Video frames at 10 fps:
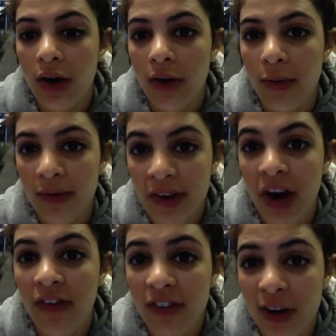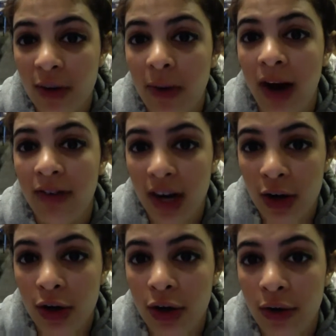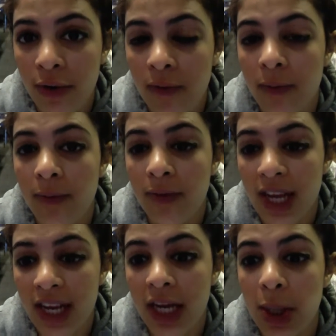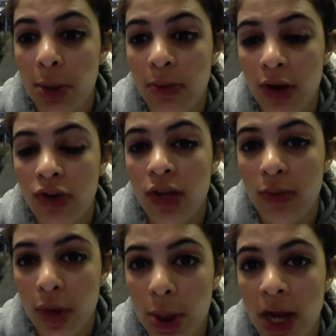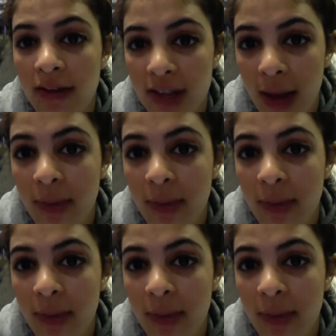within our film, I reckon teenagers will mostly watch that type